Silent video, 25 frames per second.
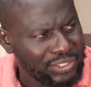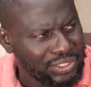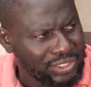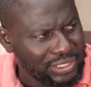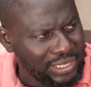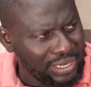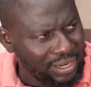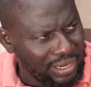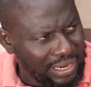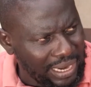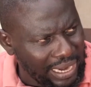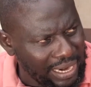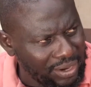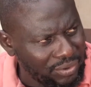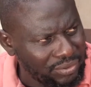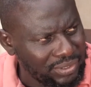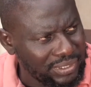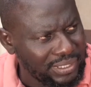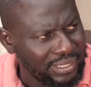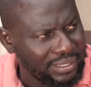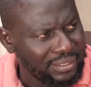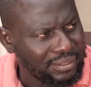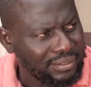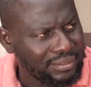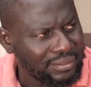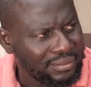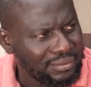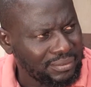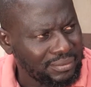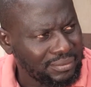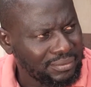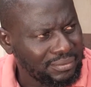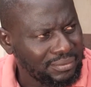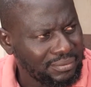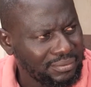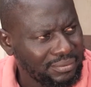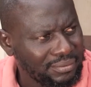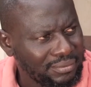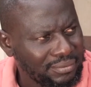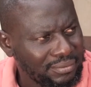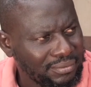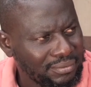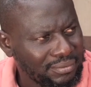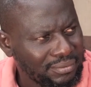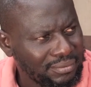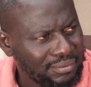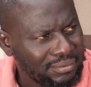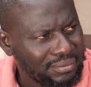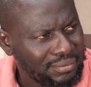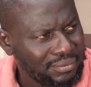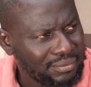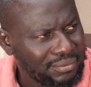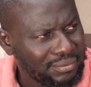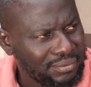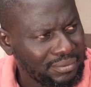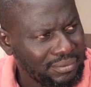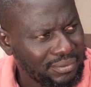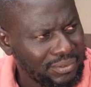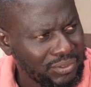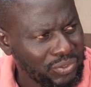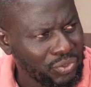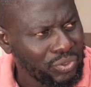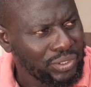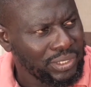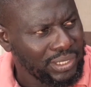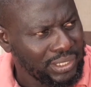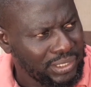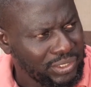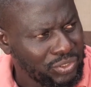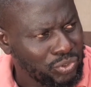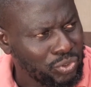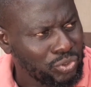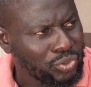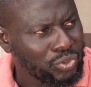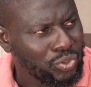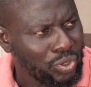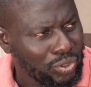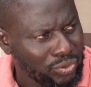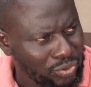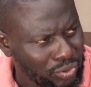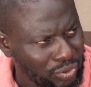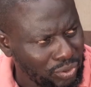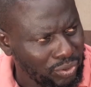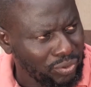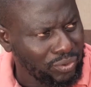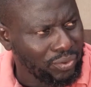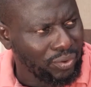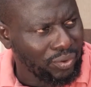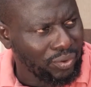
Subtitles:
It's still counting. You need to talk to your